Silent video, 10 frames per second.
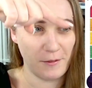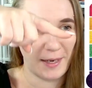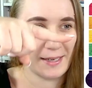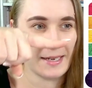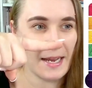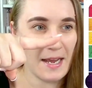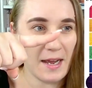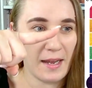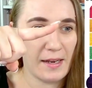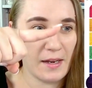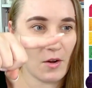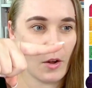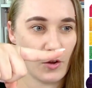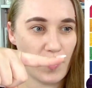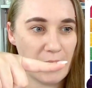right? And then
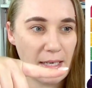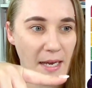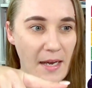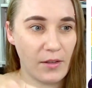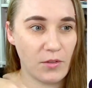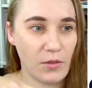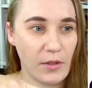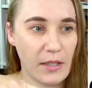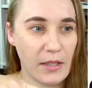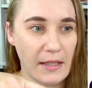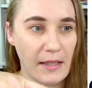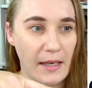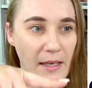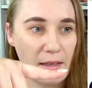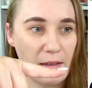all the way down, so you can see
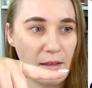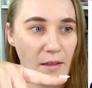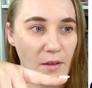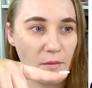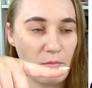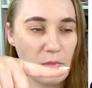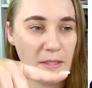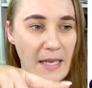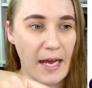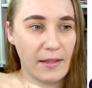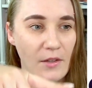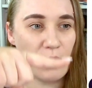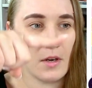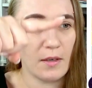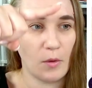like, you know, sad. You're
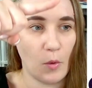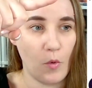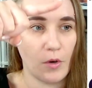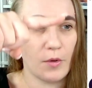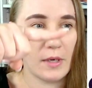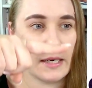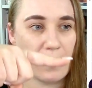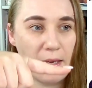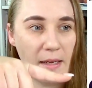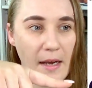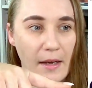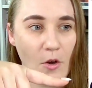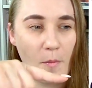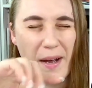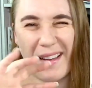not an order or anything. I
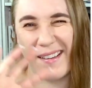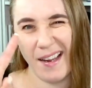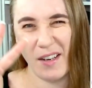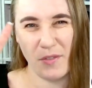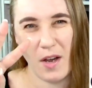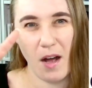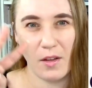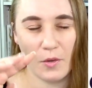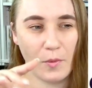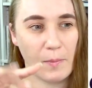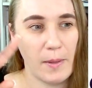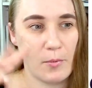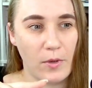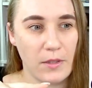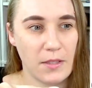go by kind of color, what
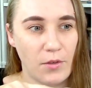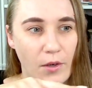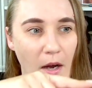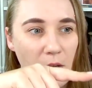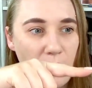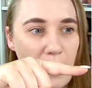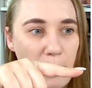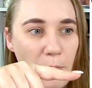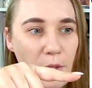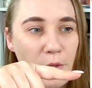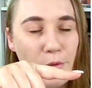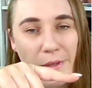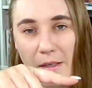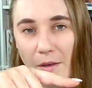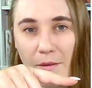people consider color, like blue,
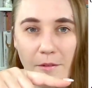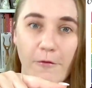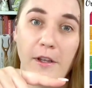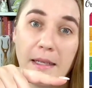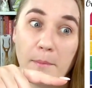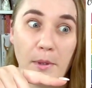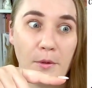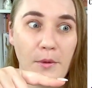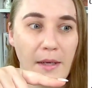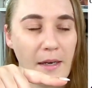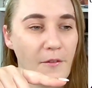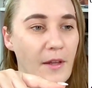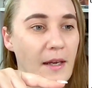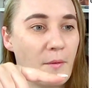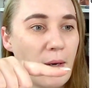you know, feeling blue kind of
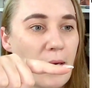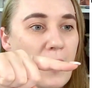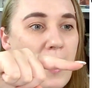thing, right?